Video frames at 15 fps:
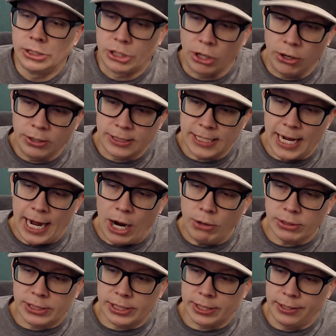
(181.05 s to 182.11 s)
turns
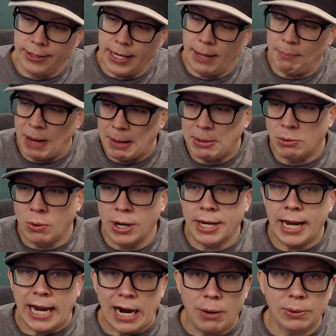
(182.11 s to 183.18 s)
out that maybe one
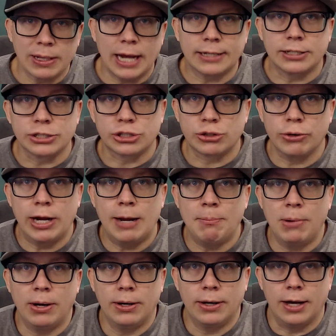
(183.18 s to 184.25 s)
day I would like to
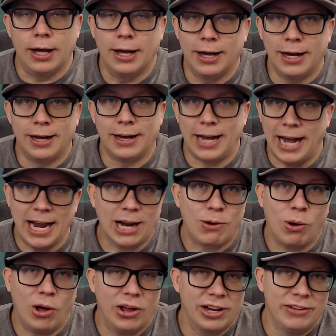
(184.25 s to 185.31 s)
stream a high
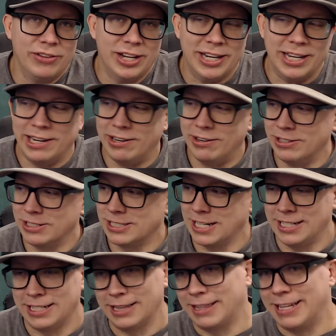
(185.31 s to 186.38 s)
quality video, which
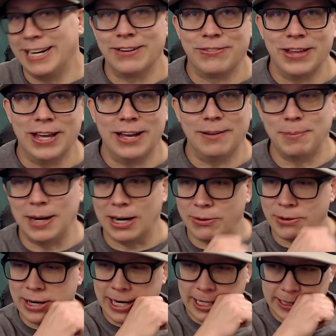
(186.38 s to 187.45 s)
I didn't think of that back
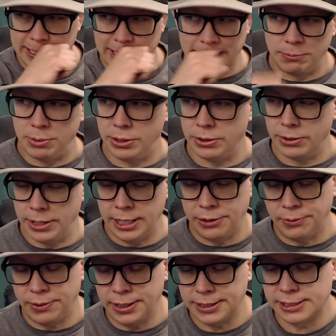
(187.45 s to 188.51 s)
when I got that computer.
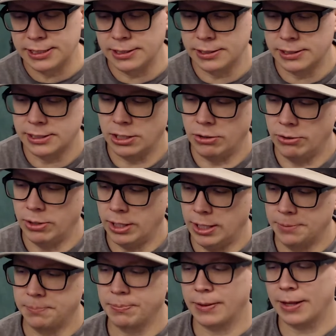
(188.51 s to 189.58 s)
Anyways,
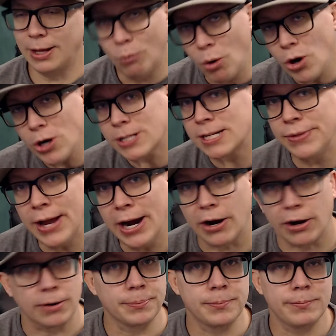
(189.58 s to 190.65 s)
so it worked in
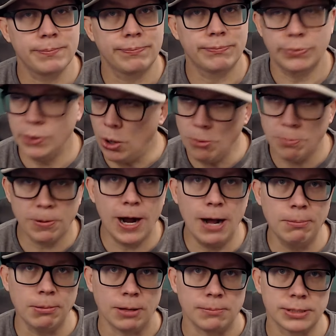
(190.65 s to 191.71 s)
there. No
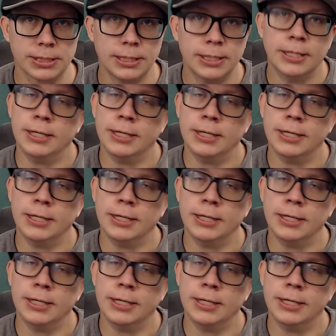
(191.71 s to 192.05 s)
problems.